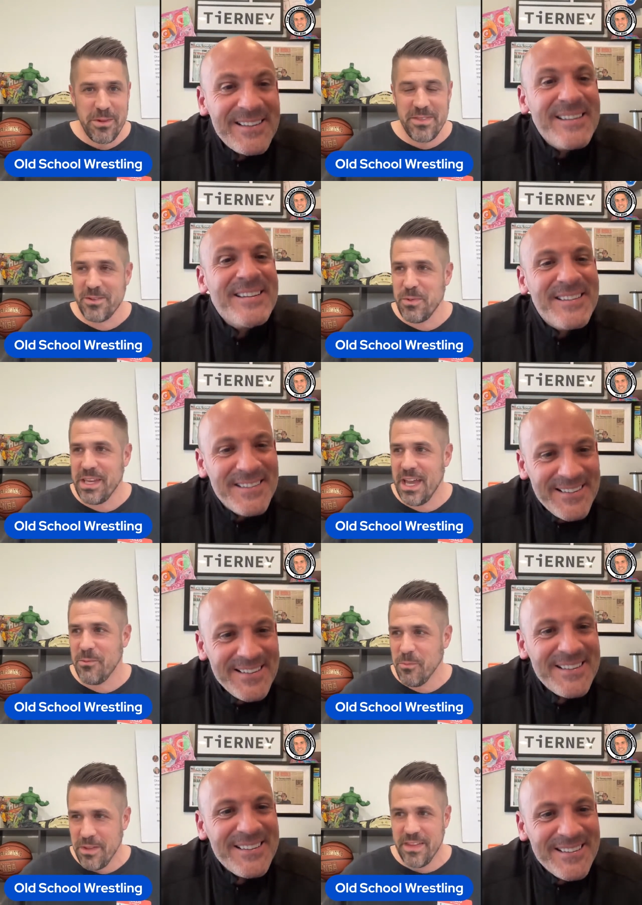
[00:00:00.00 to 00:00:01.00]
Speaker 1: with this weekend.
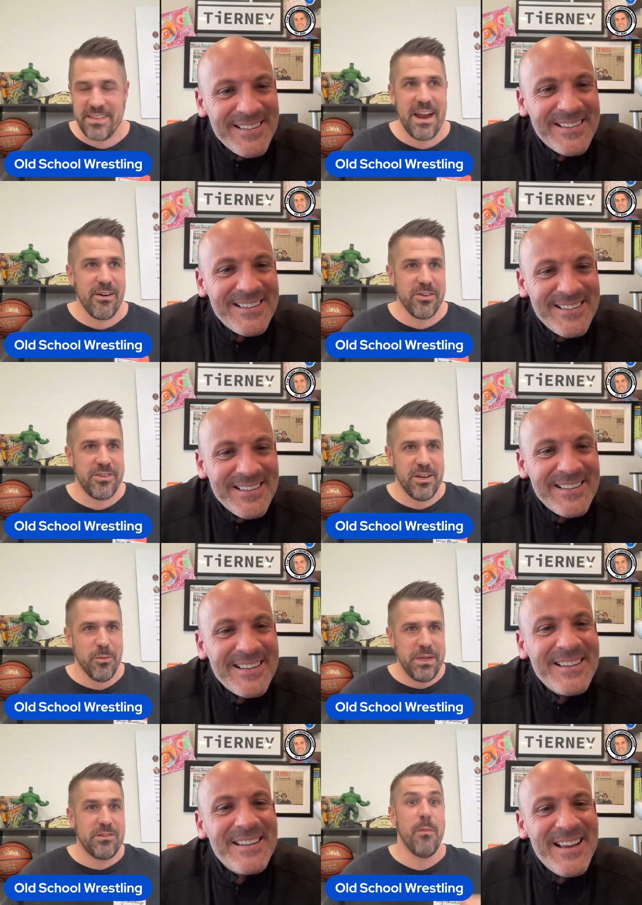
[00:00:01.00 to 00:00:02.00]
When this airs, it'll
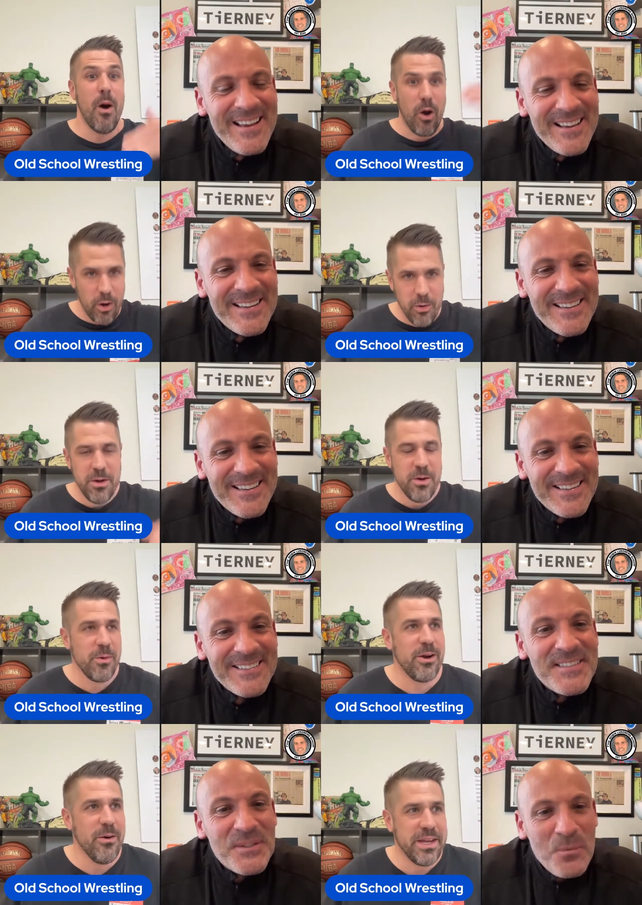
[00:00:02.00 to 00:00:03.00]
be tomorrow. We're
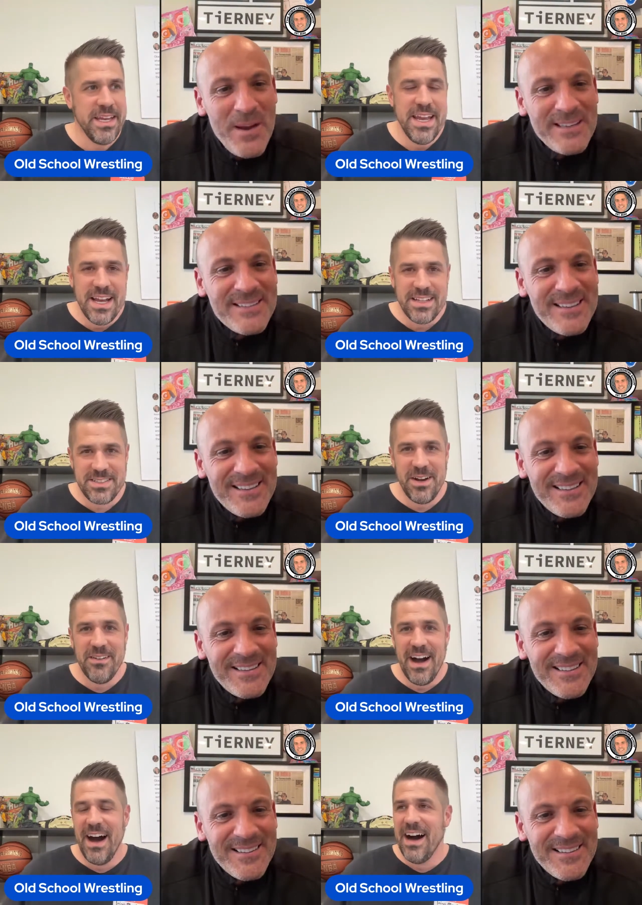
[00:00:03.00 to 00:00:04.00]
going. Sweet. So,
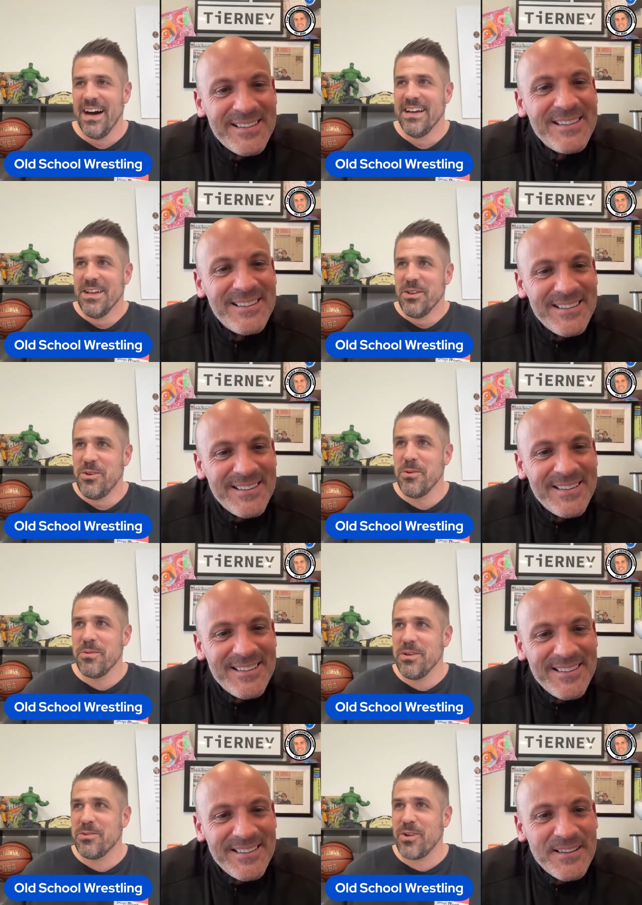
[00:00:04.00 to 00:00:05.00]
uh, you
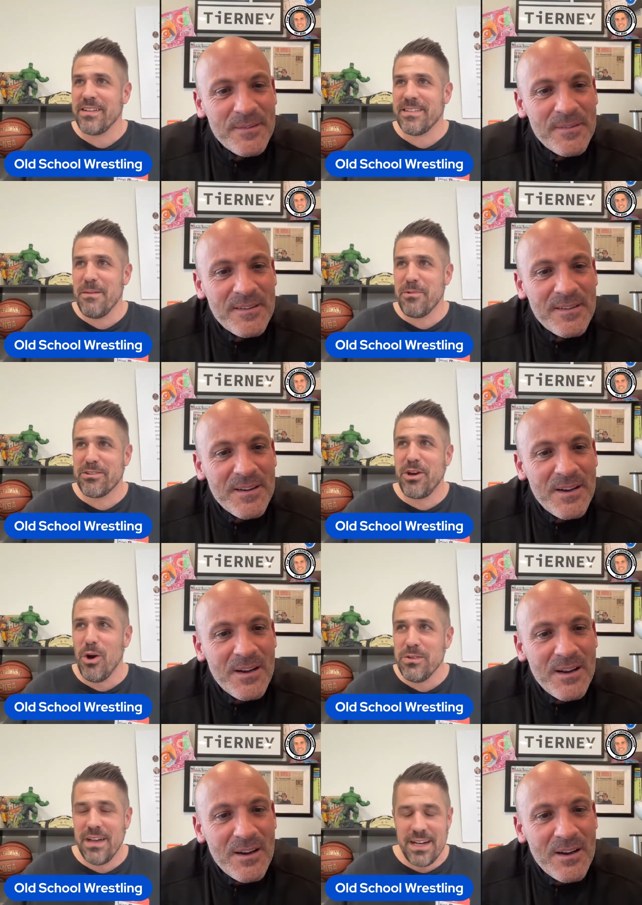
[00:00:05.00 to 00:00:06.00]
you dressed up as
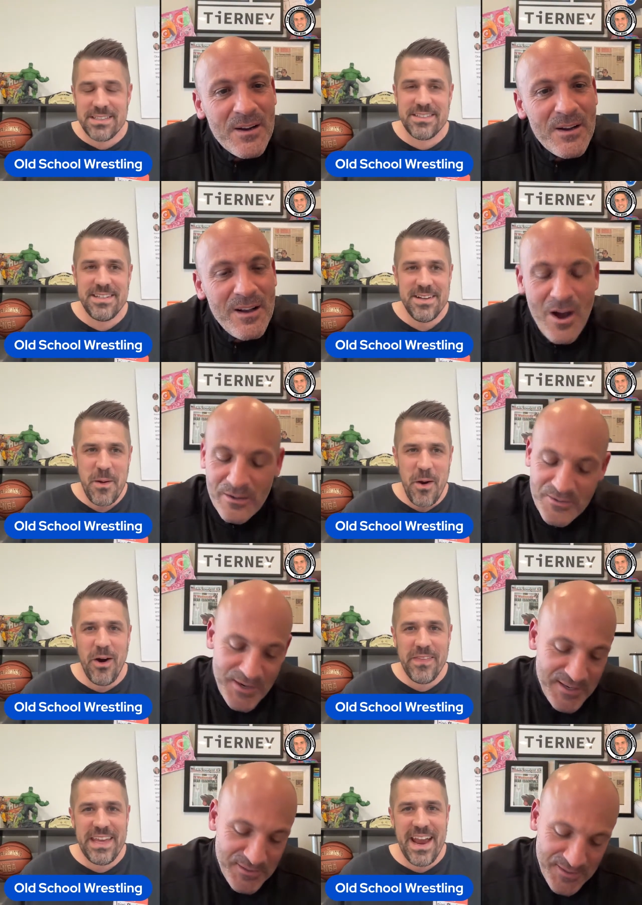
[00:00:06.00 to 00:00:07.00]
Goldust oh,
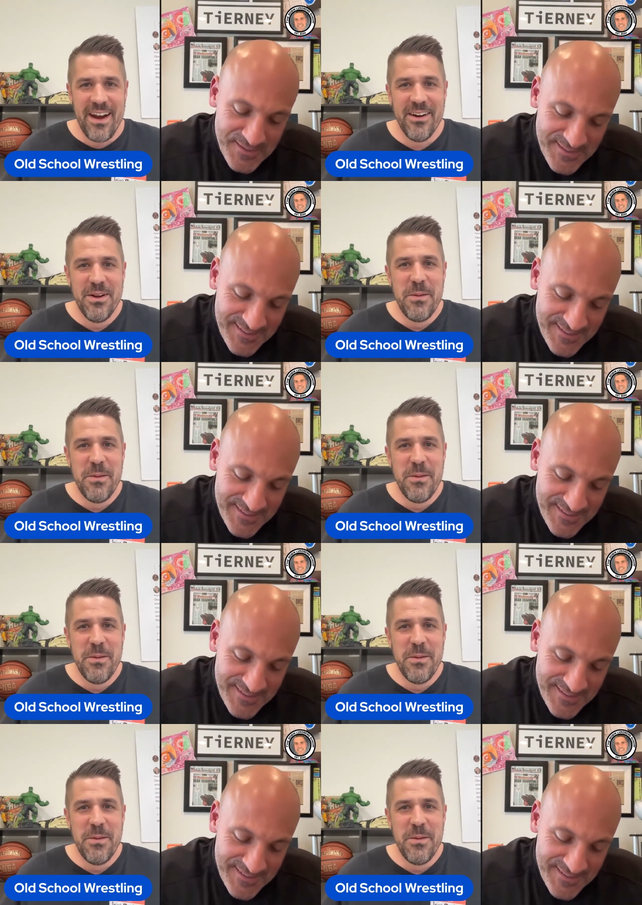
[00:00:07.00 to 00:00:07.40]
on the air.